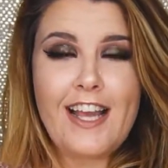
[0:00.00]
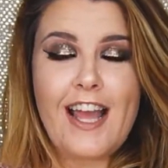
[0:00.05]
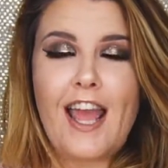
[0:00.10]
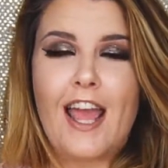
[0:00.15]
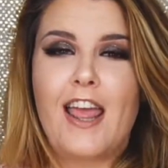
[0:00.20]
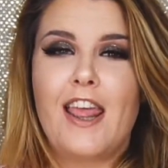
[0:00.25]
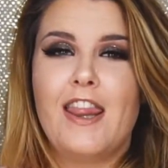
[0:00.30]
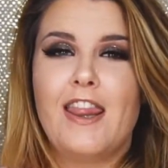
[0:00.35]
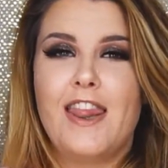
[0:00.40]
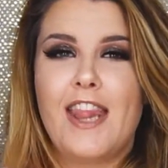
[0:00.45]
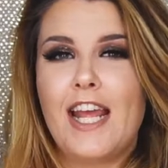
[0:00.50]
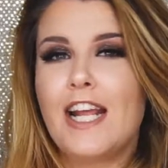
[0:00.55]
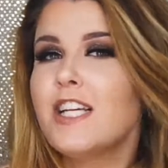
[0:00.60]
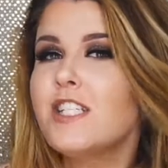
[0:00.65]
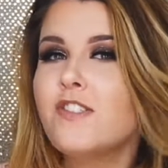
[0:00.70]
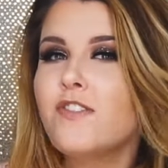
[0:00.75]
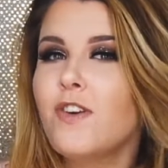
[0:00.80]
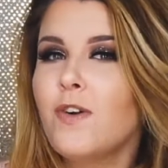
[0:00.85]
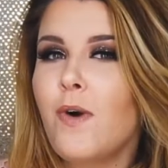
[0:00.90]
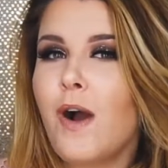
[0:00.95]
And thanks
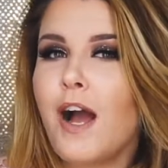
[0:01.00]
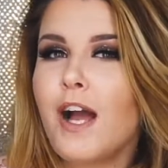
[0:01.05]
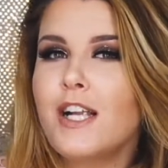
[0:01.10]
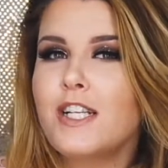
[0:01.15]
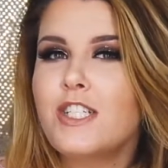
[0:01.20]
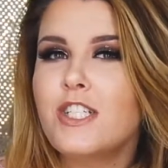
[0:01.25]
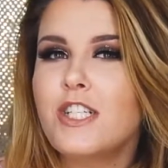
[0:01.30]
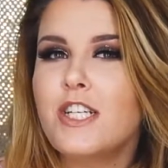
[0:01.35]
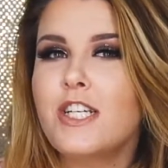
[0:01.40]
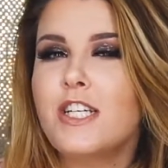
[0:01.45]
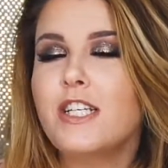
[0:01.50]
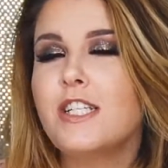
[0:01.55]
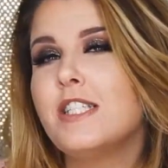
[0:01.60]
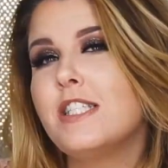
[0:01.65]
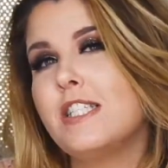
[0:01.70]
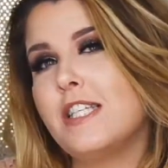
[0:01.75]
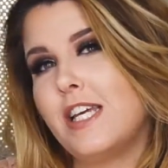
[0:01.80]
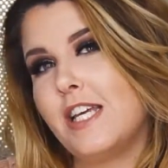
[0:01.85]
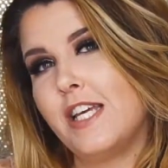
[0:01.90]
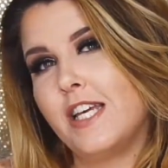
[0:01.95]
for watching.
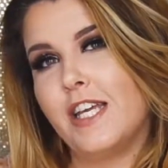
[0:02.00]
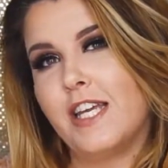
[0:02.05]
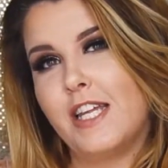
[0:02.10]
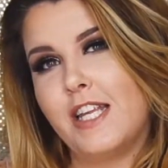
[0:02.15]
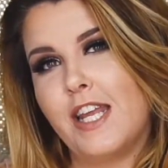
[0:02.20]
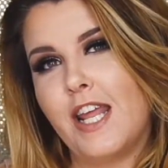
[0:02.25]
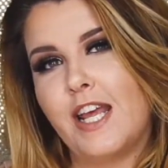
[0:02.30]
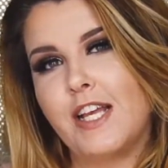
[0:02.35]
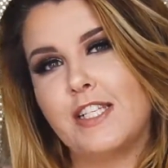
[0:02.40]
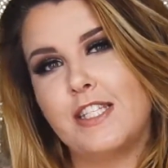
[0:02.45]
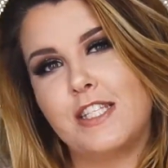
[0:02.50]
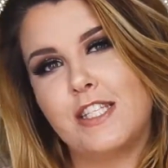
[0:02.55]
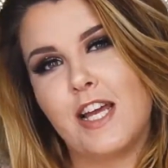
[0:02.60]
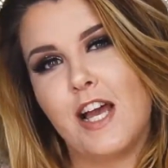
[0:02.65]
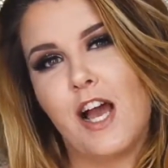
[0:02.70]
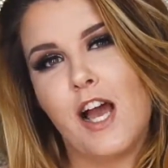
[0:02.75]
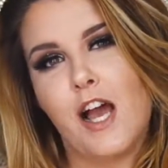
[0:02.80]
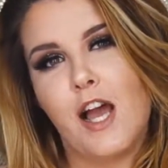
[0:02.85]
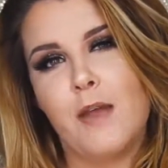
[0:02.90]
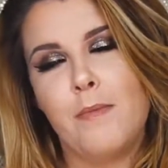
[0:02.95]
See you again next
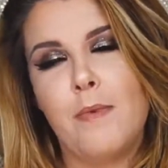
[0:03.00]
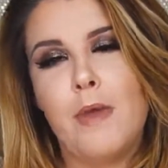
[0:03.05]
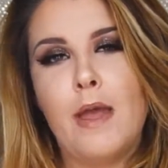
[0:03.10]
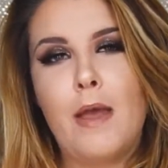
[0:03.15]
time.